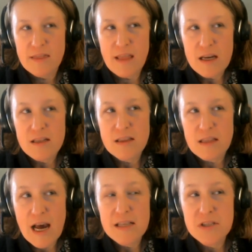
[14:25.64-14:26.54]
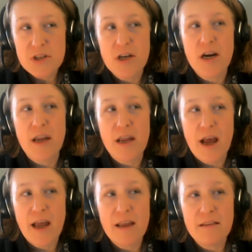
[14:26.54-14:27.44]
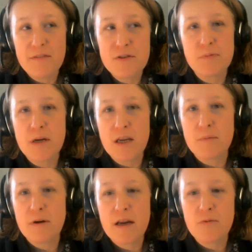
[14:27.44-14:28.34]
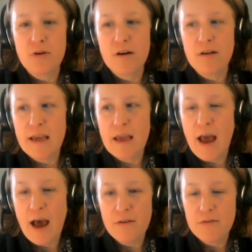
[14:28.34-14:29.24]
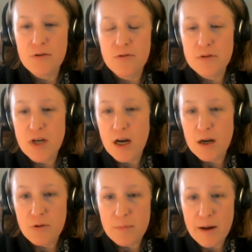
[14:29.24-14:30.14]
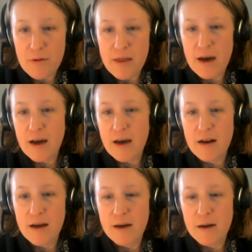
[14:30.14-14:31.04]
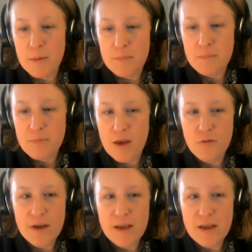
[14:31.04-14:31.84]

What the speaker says: that's great. I'd love to pick your brain more, like have you talk more about that. If we